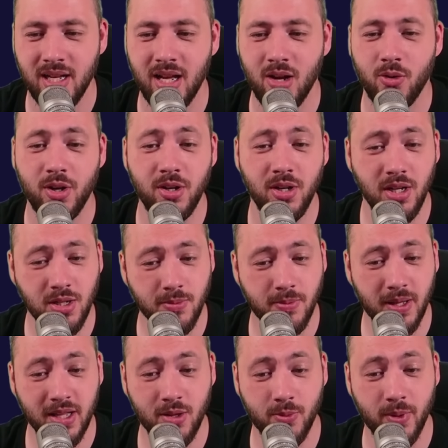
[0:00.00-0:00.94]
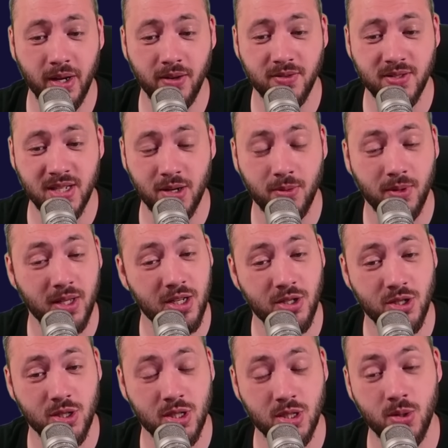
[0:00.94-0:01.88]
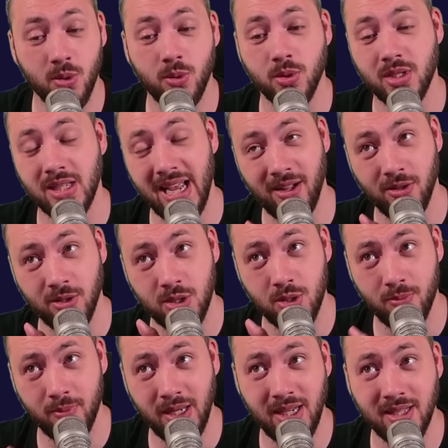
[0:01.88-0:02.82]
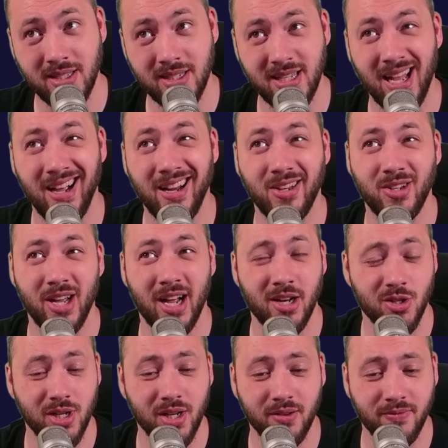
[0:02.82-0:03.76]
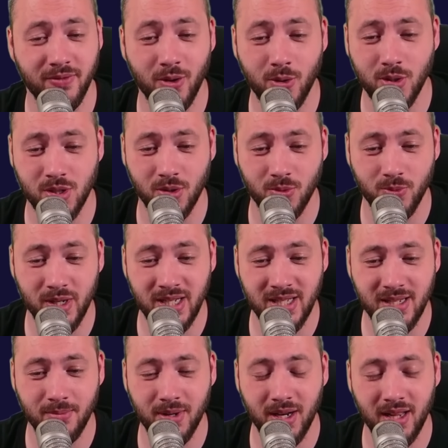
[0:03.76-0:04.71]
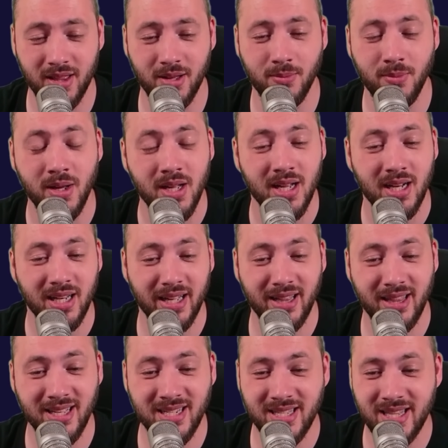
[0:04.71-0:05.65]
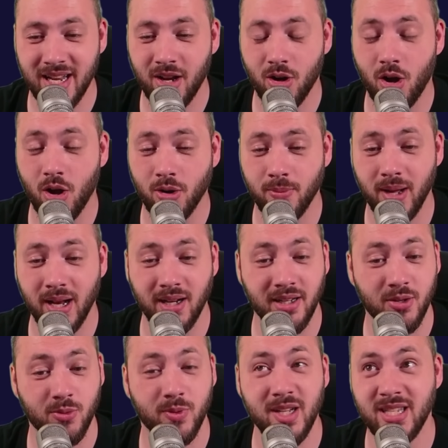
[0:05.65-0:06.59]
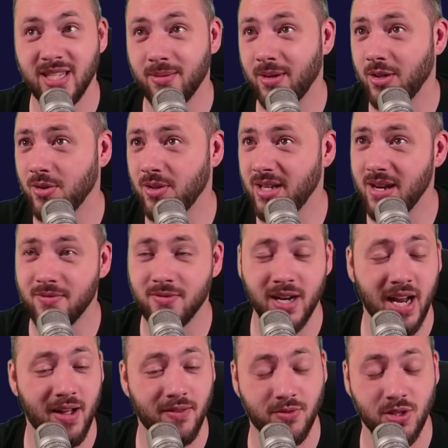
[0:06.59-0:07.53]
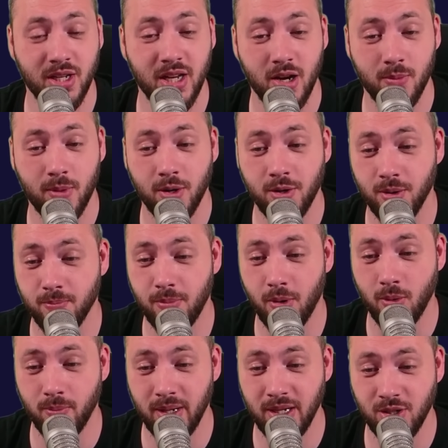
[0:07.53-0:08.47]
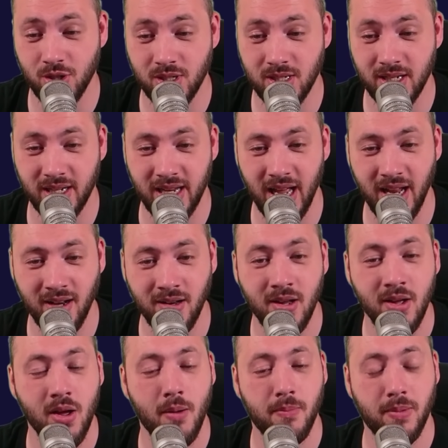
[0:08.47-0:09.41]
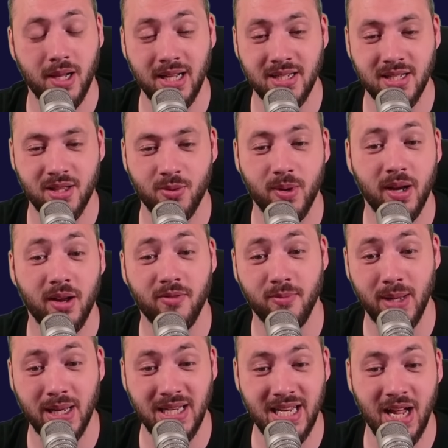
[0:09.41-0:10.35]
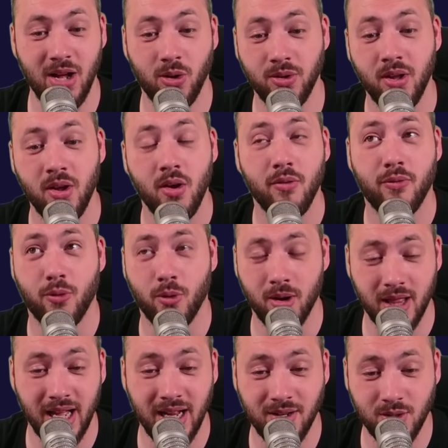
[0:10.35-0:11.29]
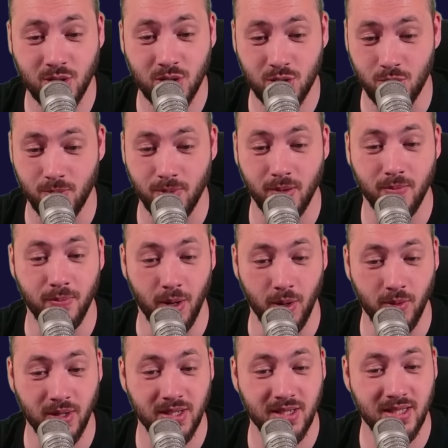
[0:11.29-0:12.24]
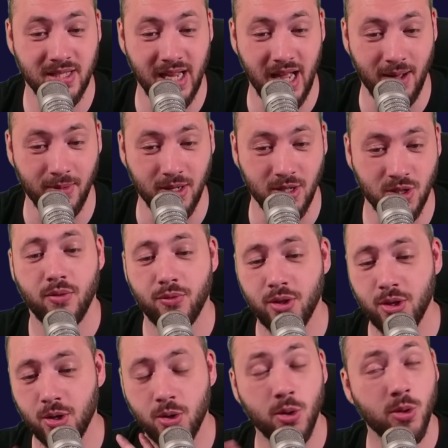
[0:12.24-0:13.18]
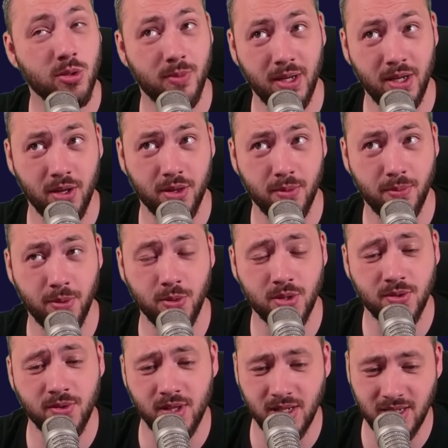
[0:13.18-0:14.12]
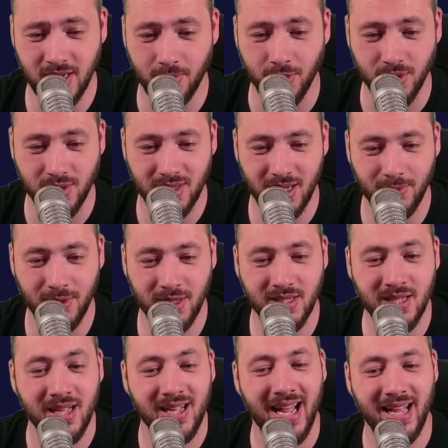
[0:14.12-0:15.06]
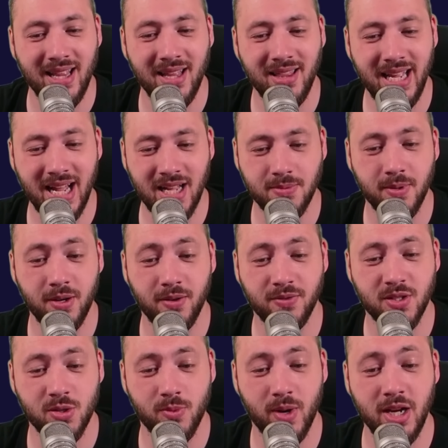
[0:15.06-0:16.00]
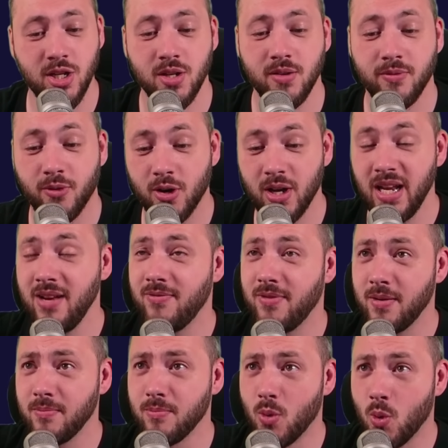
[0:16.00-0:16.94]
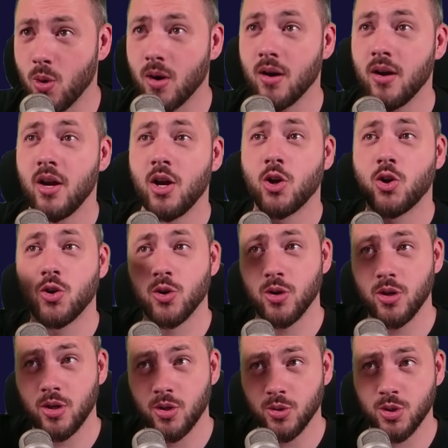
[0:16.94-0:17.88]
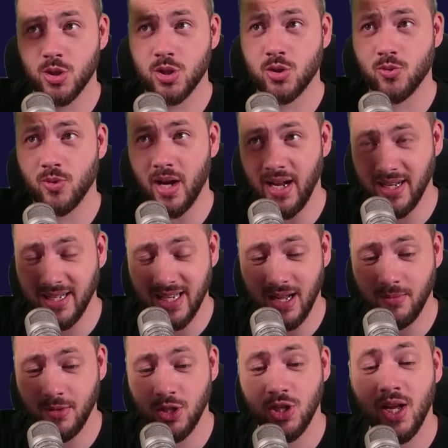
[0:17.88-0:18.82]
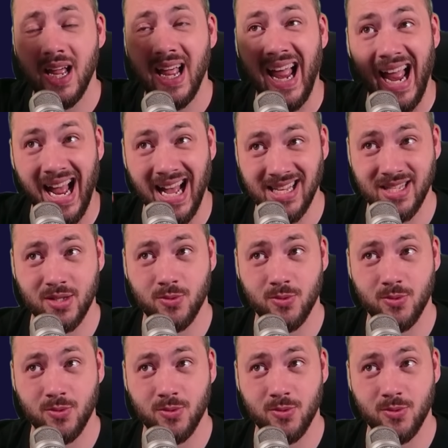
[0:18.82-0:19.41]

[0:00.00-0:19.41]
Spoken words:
But you need to play the Ring of Sacrilegious Souls, else your minions die and you actually get to focus on resummoning them. Like this, they get automatically resummoned. You never have to care about your Bone Mages again. Plus the Ring of Mendeln for that super bonus damage. For the Occult Dominion on the boots for the double summons, and then the aspect of Serration for even more critical strike damage as